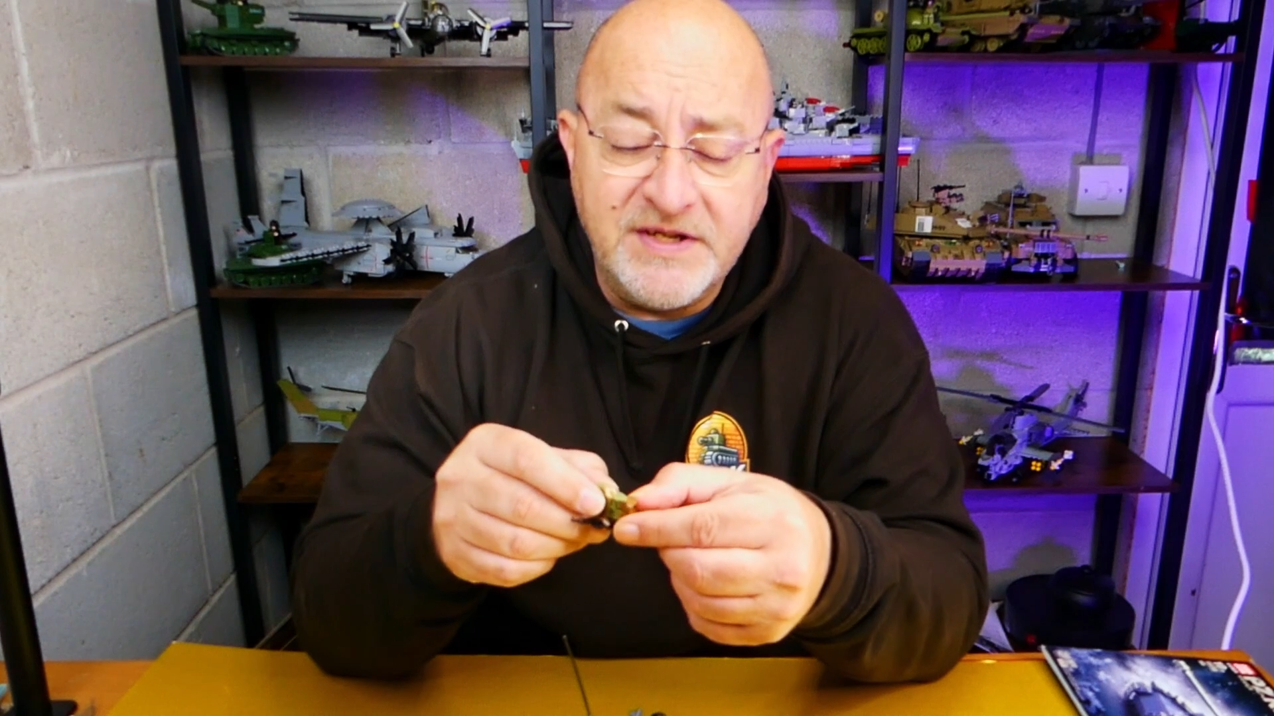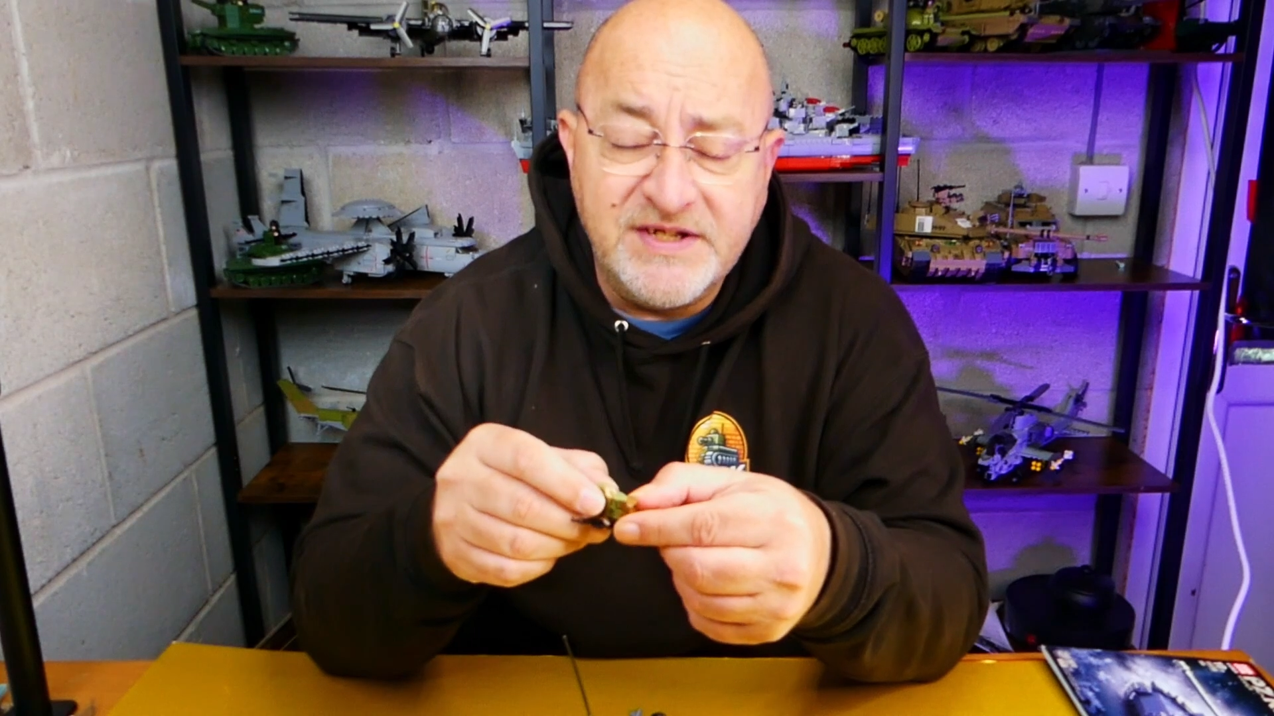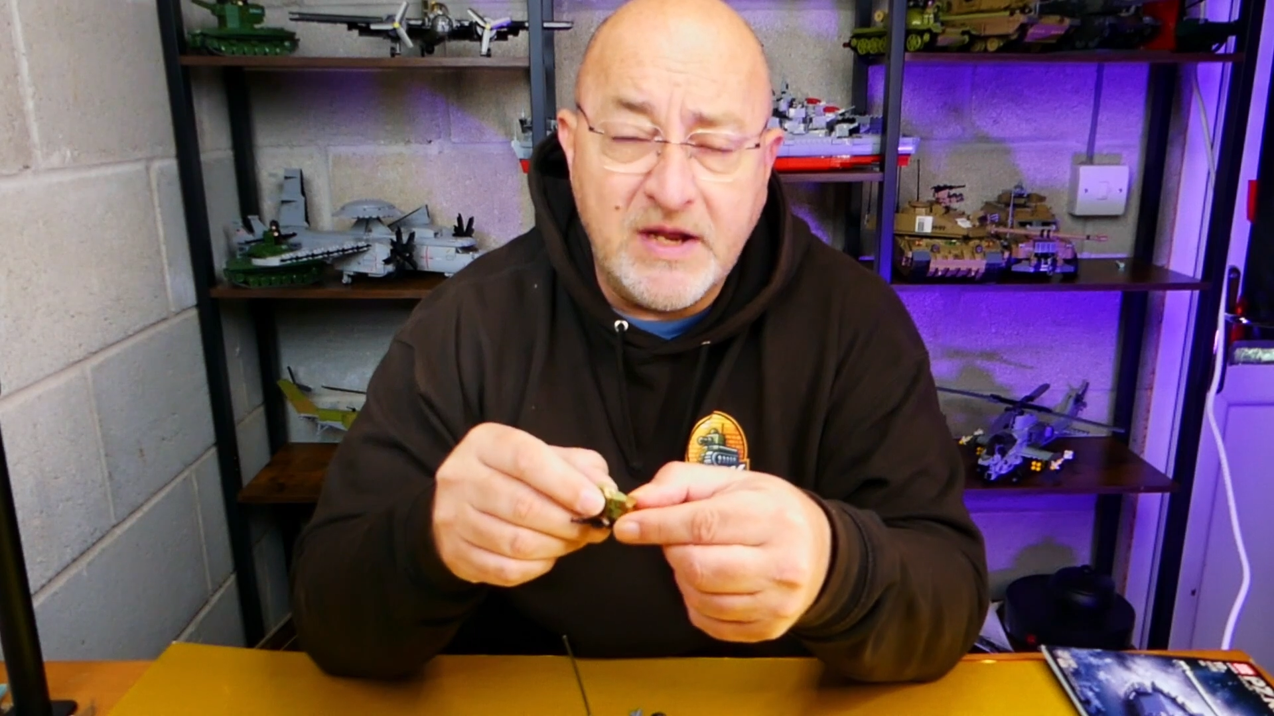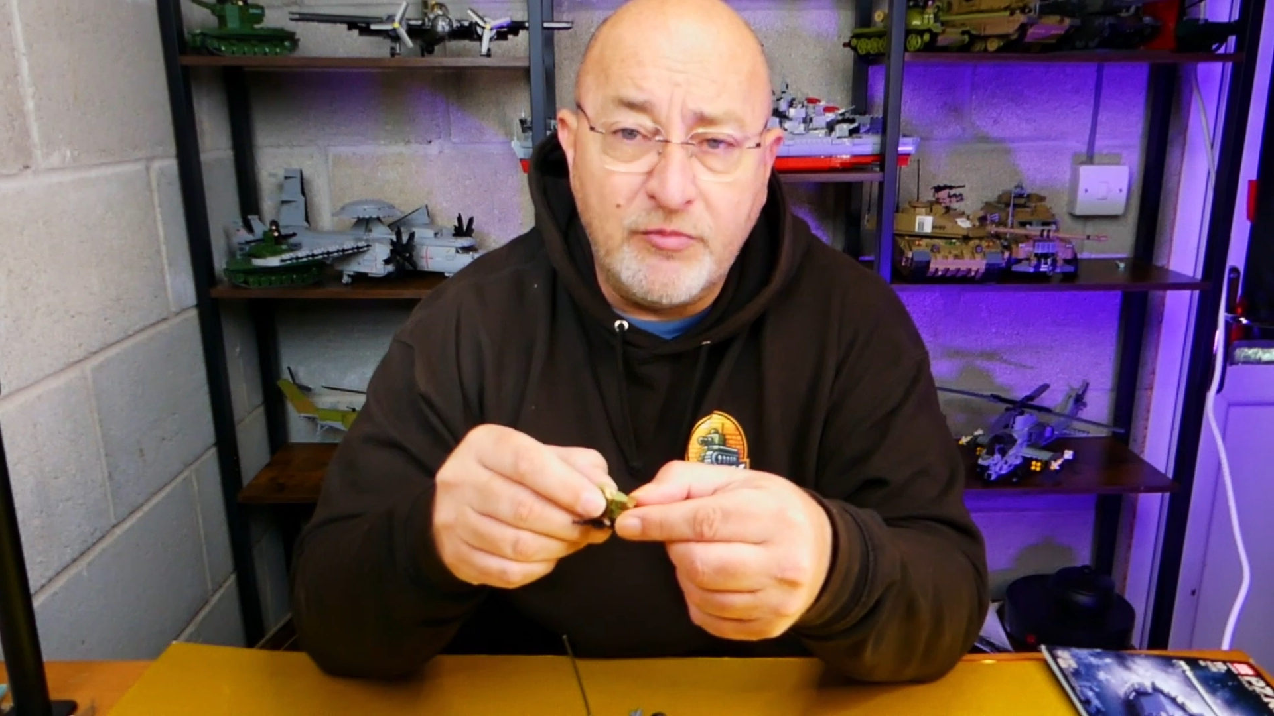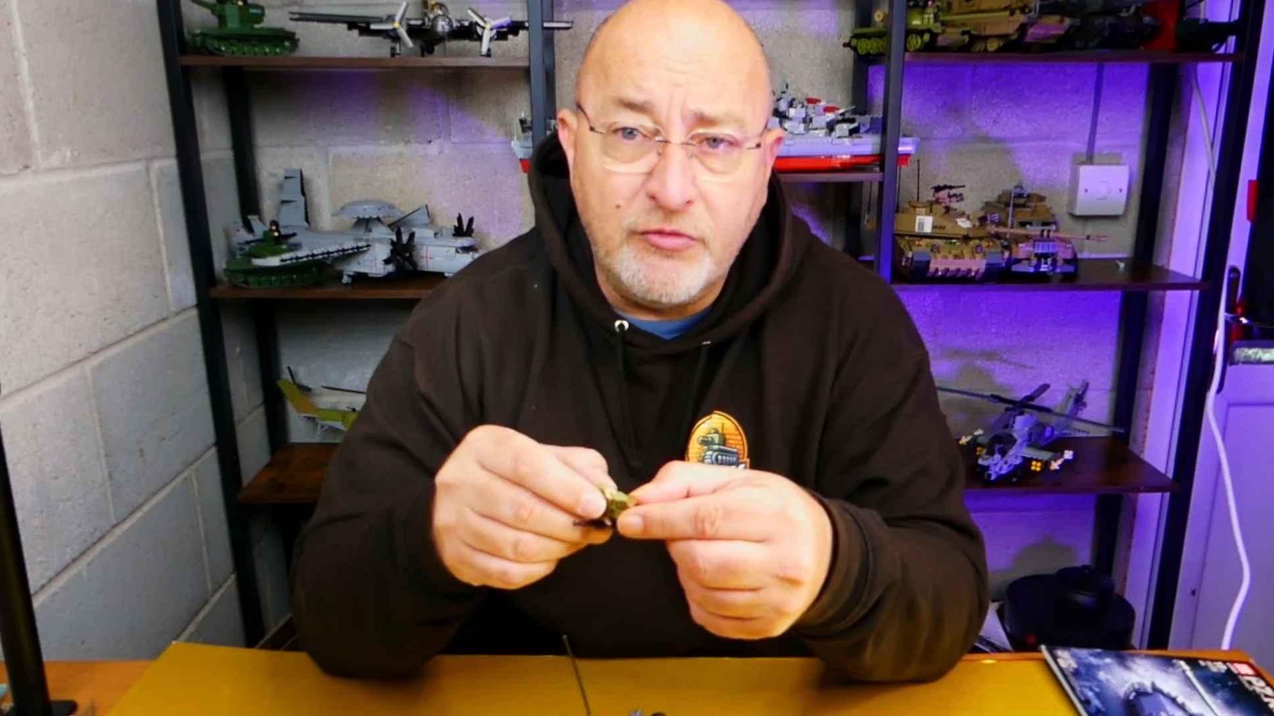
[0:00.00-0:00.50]

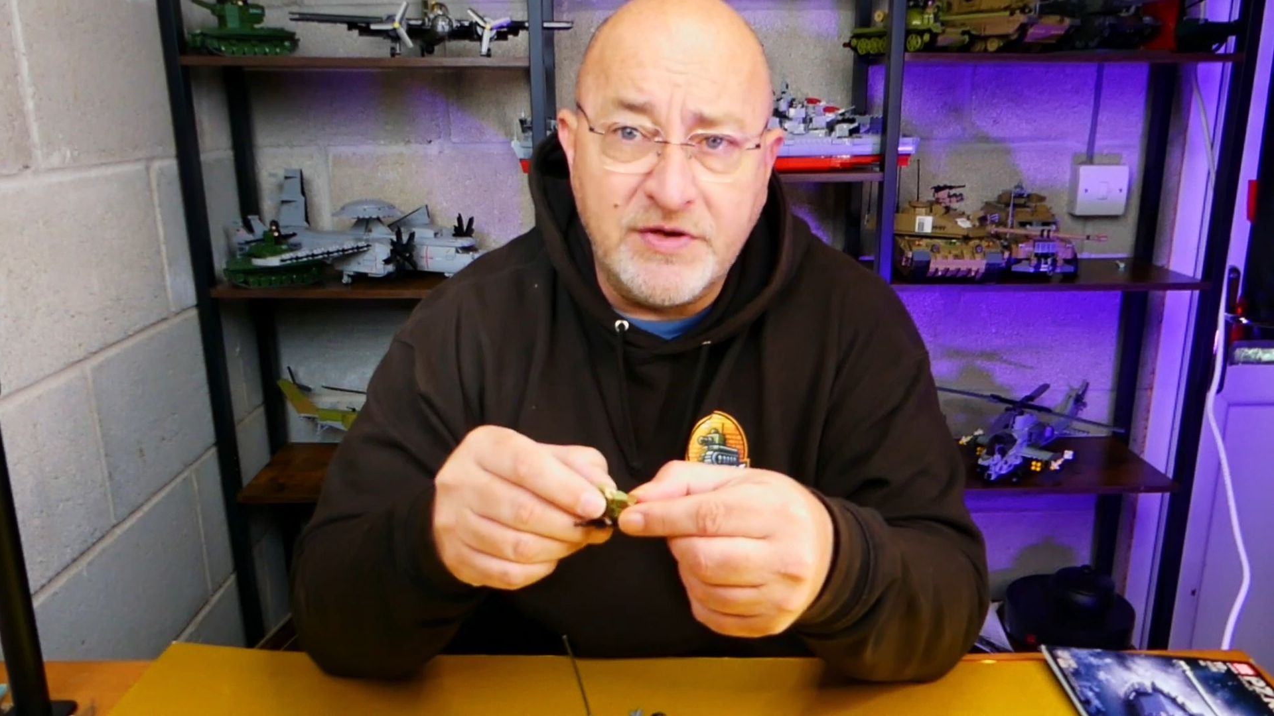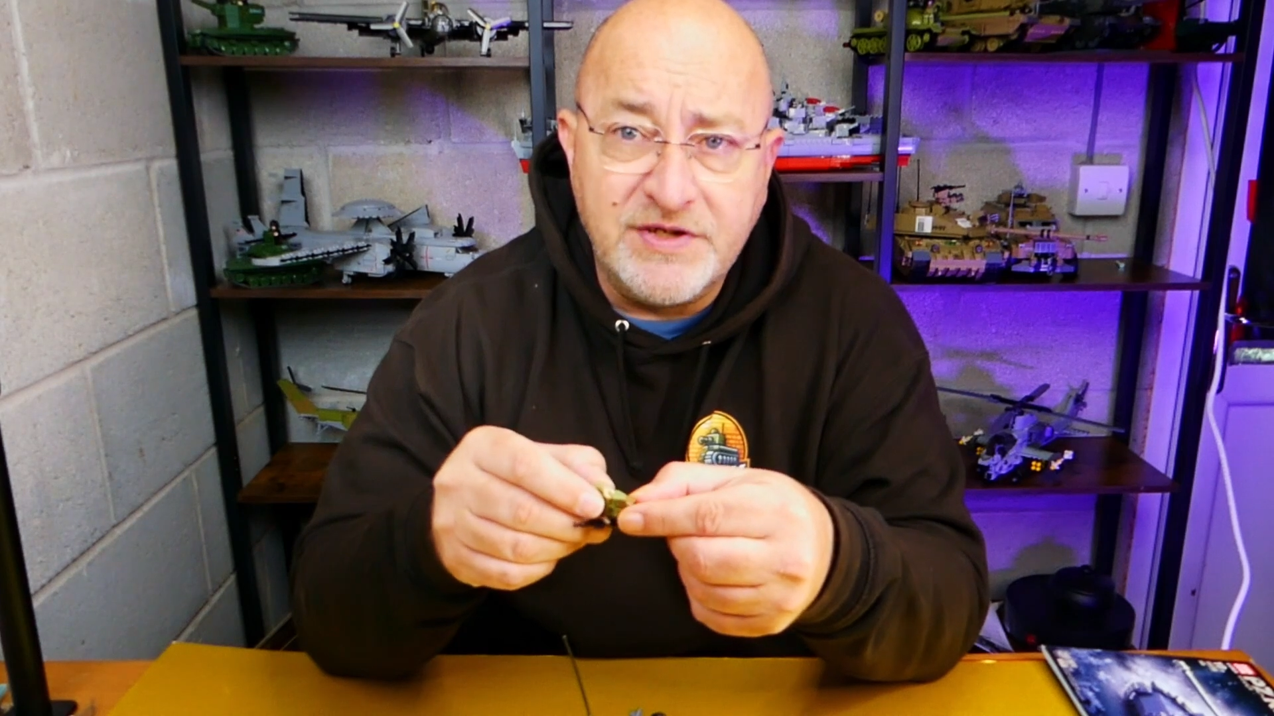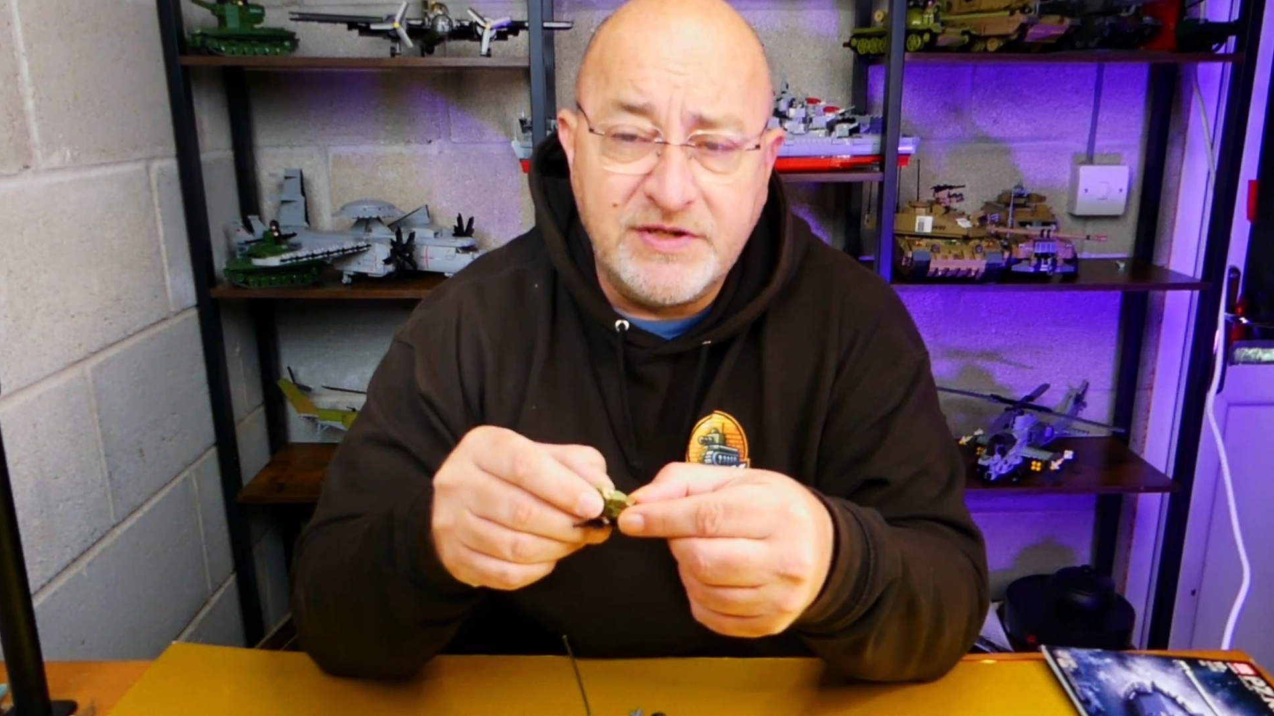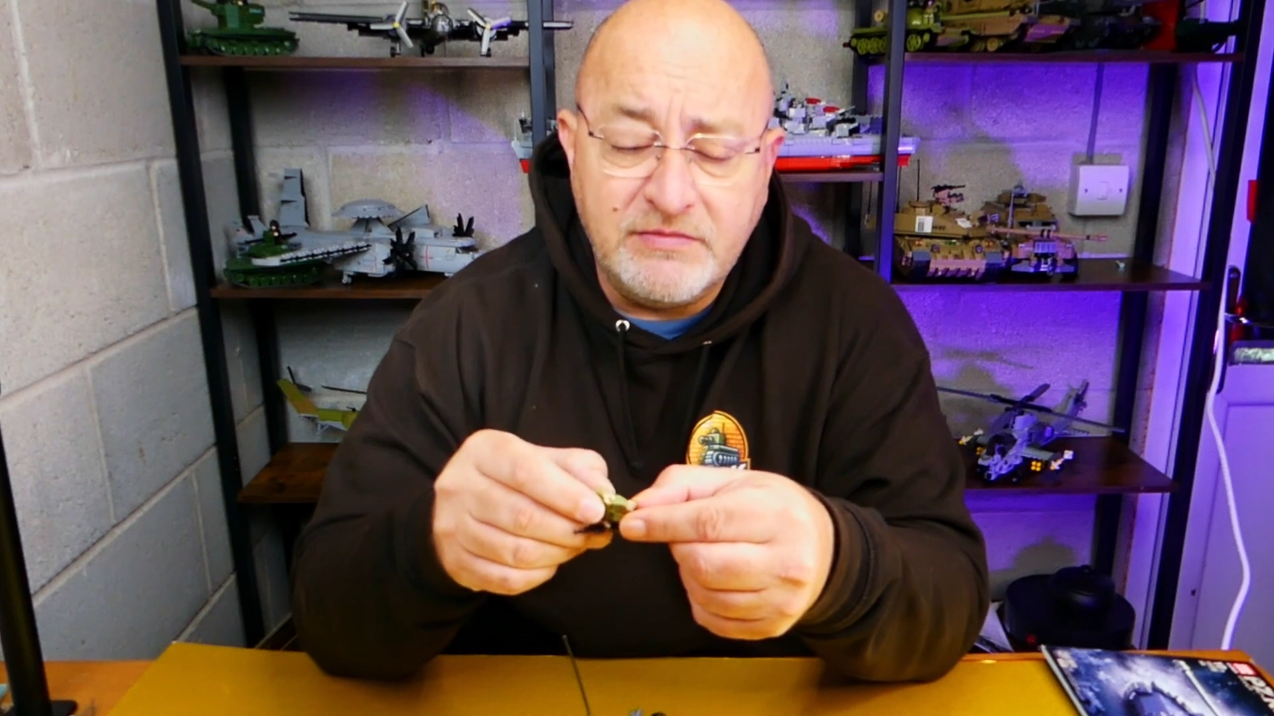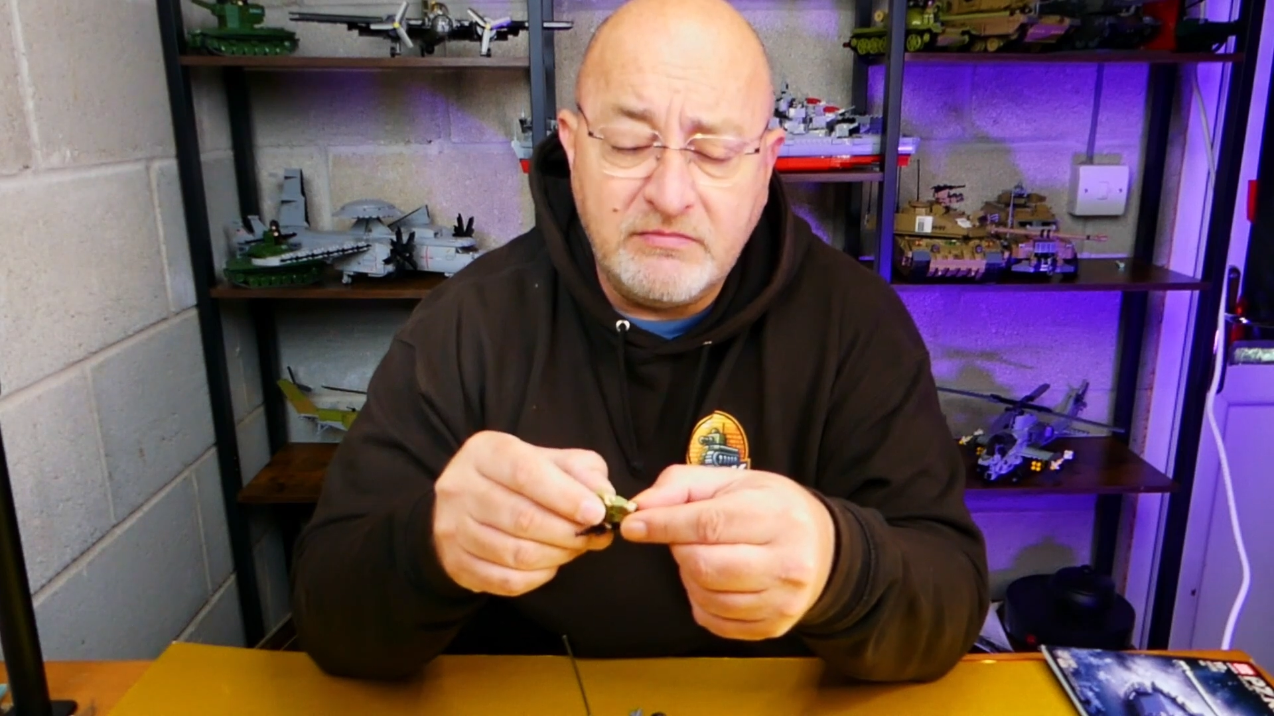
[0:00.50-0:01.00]

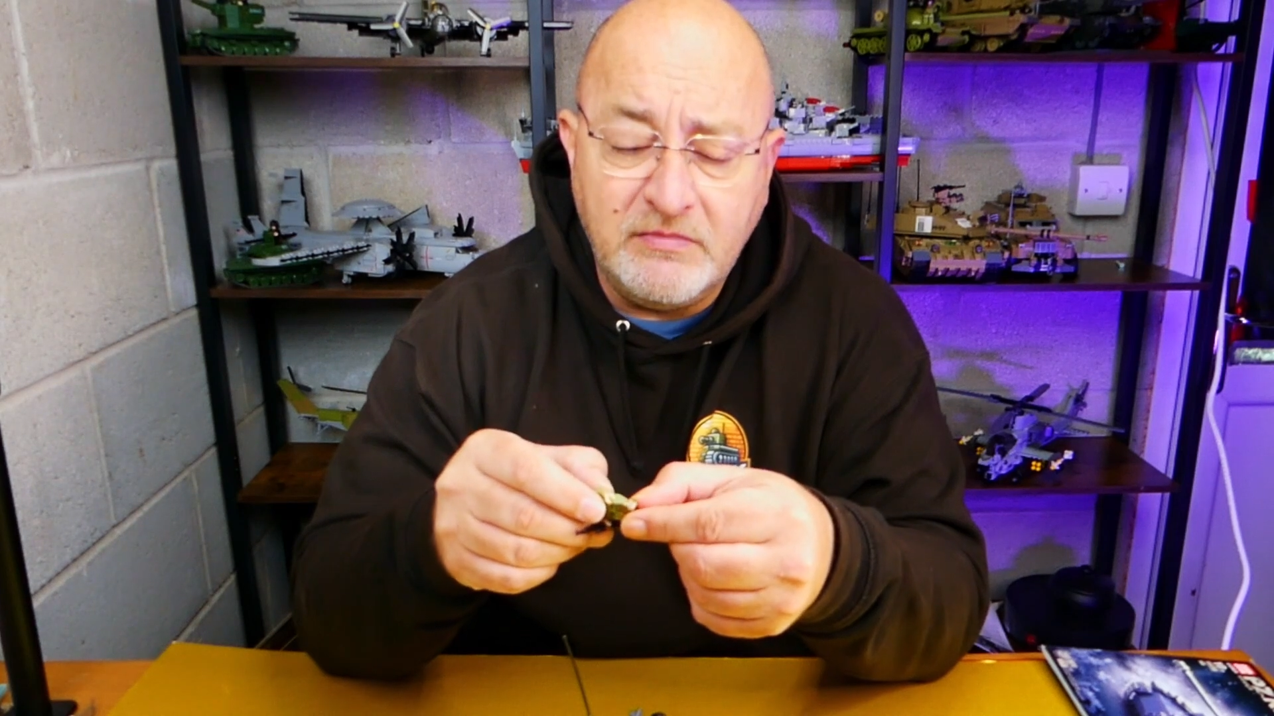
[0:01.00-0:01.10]
separate